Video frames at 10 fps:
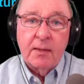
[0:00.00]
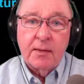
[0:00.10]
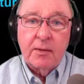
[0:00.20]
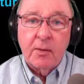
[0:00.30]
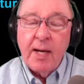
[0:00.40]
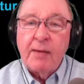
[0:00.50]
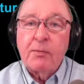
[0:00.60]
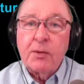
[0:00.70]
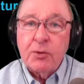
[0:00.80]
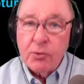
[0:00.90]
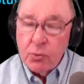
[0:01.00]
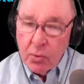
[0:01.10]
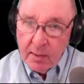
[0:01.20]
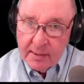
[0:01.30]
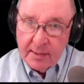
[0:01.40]
your average
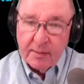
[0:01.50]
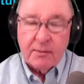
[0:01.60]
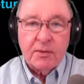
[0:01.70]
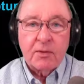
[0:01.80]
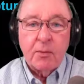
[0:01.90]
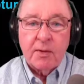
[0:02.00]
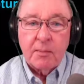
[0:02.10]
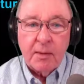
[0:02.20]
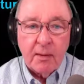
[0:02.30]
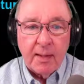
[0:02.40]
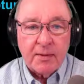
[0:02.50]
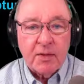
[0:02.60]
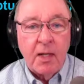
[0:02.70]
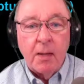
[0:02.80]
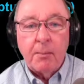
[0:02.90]
drawdown is going to be
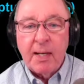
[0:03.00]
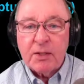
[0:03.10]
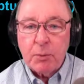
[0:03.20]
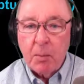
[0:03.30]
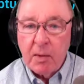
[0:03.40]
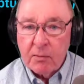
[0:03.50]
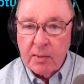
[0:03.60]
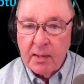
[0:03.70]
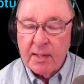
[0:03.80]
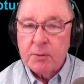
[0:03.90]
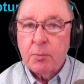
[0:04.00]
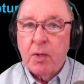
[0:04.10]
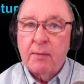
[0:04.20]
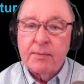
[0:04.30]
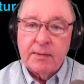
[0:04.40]
less. Maximum unrealized
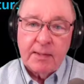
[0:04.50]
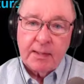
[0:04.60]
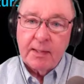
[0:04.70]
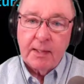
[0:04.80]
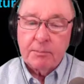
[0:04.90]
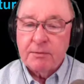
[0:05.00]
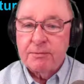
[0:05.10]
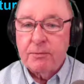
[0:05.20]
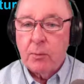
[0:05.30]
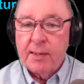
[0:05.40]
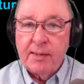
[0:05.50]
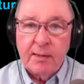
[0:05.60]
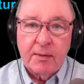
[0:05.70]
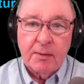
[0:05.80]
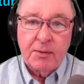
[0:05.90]
profit did get up to
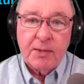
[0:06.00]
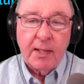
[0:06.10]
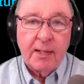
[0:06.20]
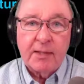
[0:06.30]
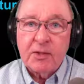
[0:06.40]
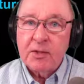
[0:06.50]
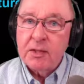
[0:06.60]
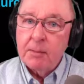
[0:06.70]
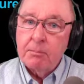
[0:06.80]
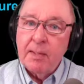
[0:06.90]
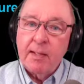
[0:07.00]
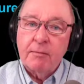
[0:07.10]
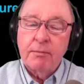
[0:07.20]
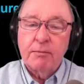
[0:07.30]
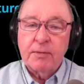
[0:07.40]
$40. I let it slip back
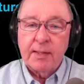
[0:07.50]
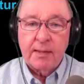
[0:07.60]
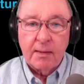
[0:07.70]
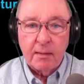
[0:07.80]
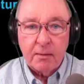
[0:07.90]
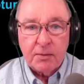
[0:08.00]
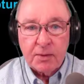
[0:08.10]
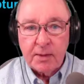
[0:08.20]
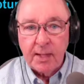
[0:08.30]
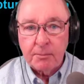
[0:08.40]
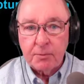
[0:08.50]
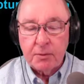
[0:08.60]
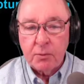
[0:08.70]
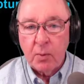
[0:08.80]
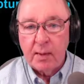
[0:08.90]
$15 and
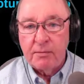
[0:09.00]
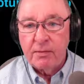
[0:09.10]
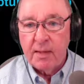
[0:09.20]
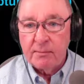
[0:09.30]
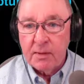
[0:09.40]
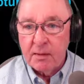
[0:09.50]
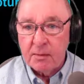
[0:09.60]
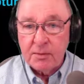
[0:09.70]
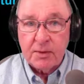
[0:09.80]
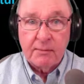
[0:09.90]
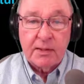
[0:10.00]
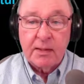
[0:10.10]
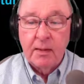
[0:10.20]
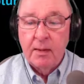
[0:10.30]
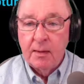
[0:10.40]
captured $25 of it
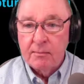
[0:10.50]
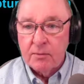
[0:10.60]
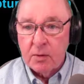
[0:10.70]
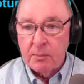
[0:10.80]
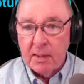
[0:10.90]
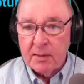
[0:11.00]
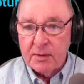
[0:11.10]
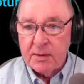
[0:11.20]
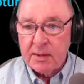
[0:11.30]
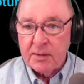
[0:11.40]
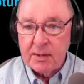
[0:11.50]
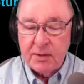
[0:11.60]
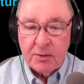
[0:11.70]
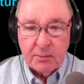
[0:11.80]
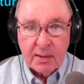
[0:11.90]
for about a
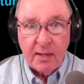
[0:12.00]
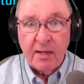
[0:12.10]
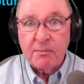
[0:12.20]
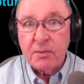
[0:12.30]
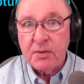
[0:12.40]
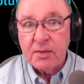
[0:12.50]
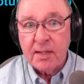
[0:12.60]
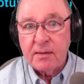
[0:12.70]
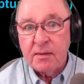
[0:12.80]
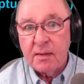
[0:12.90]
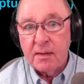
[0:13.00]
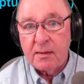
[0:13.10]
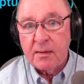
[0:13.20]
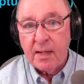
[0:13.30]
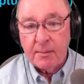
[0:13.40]

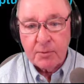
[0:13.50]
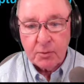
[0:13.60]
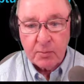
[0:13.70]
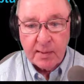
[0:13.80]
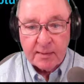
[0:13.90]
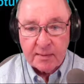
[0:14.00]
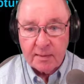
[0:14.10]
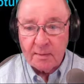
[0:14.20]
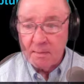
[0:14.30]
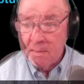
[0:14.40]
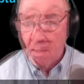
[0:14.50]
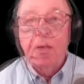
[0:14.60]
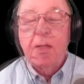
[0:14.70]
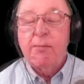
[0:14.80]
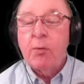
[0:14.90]
62.5% capture rate there.
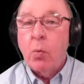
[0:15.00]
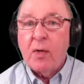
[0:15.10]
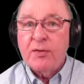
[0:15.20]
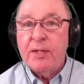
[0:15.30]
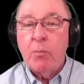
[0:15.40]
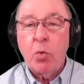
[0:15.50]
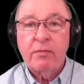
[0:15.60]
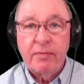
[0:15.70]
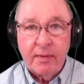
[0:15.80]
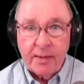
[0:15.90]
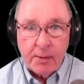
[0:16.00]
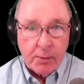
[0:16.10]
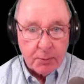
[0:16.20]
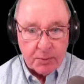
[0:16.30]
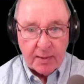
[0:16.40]
If you want to see more
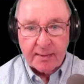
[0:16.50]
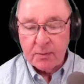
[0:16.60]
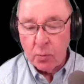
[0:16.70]
videos like the